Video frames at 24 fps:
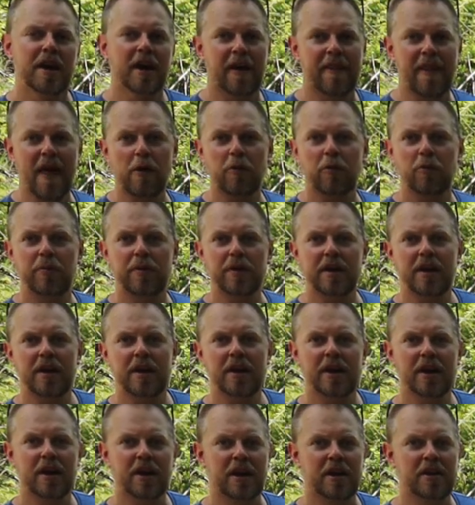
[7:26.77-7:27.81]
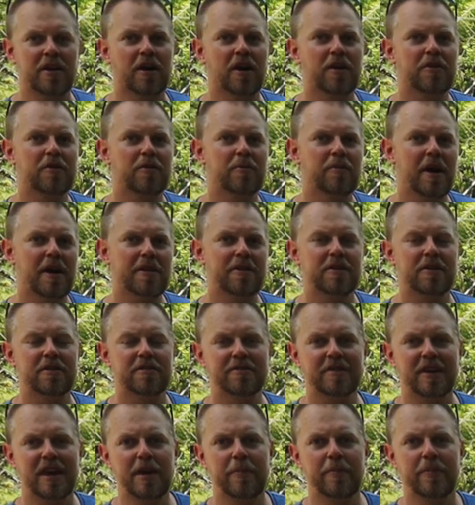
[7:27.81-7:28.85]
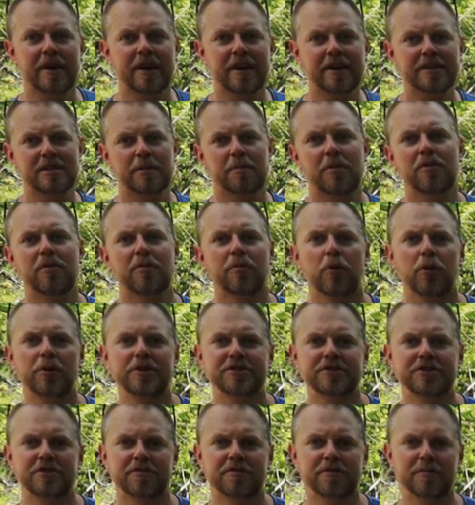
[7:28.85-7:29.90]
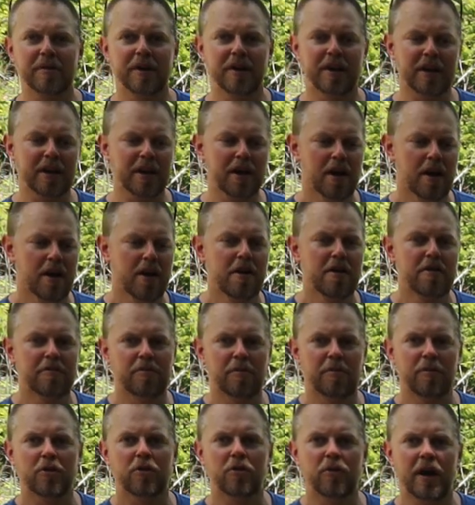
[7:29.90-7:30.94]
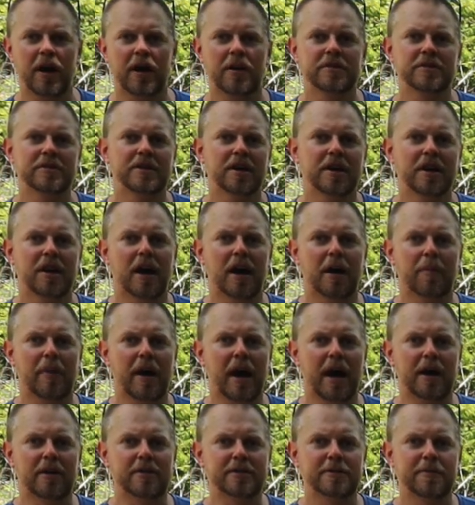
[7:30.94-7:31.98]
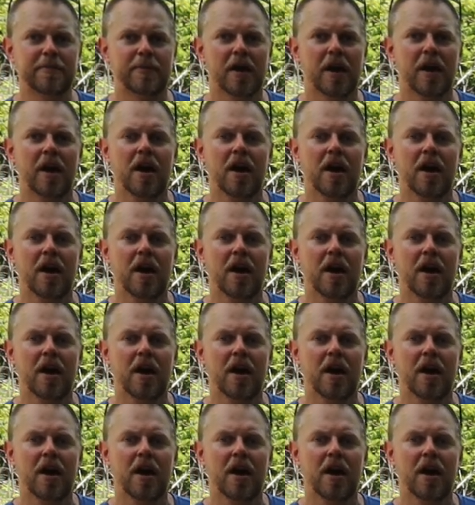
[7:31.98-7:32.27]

and that will be another method of keeping some of the moisture from getting from the ground up out.